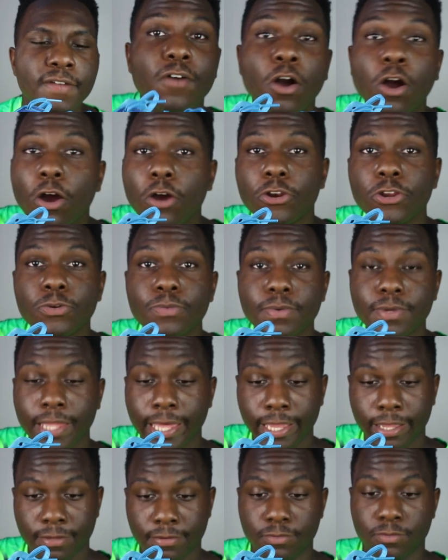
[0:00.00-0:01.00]
all them
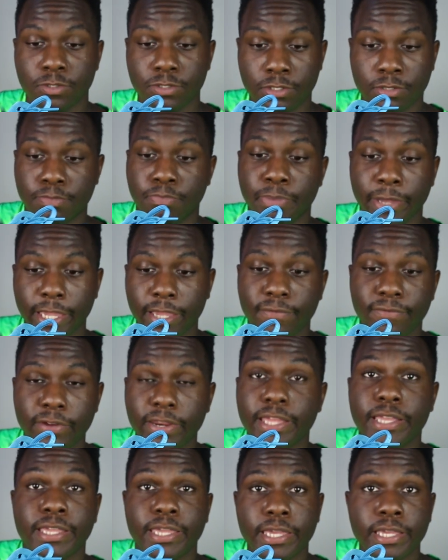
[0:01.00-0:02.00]
like was paying for
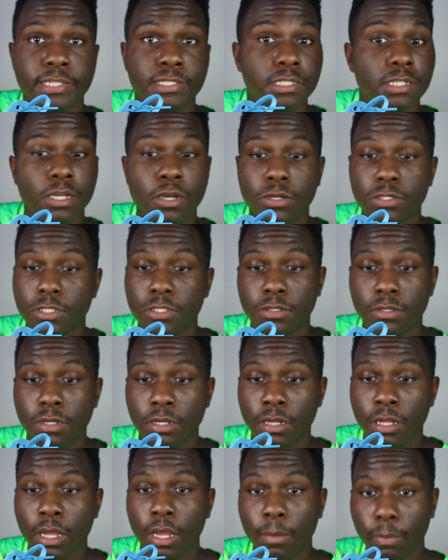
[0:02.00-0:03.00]
their kids to go to
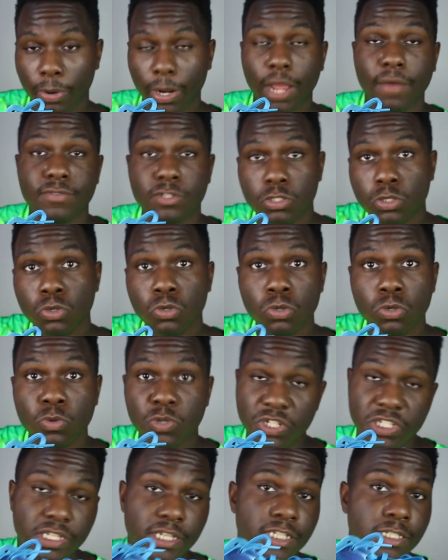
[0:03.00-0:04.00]
a private school,
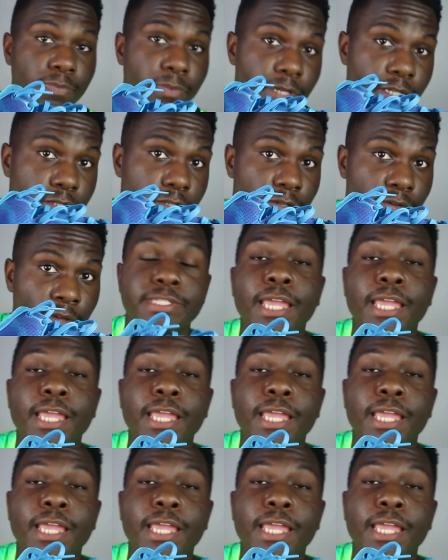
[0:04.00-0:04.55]
which is expensive.